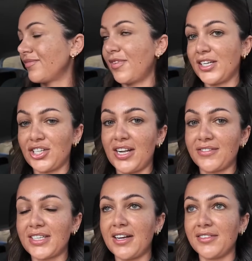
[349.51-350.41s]
where she
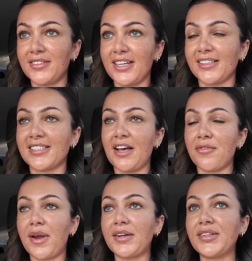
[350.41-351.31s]
lives down in
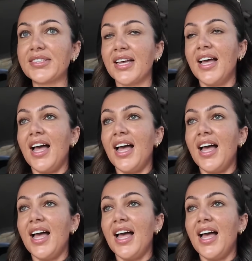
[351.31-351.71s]
South Wales.